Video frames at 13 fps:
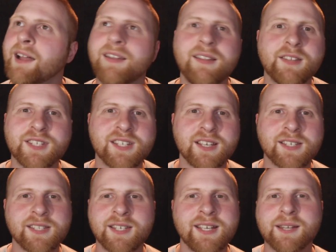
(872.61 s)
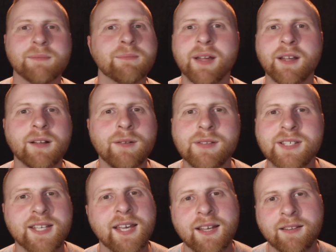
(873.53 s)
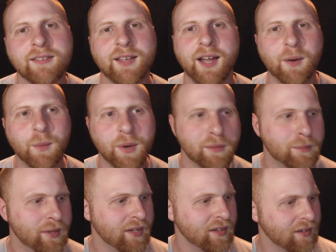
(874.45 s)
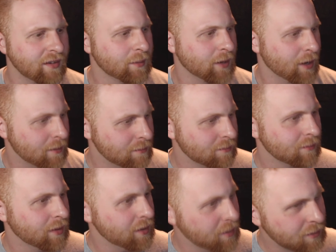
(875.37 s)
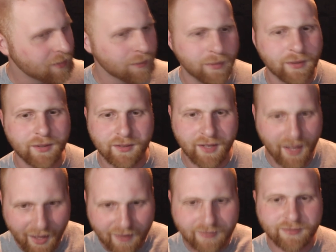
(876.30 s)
I didn't succeed at my goals yet. I want to become a YouTuber and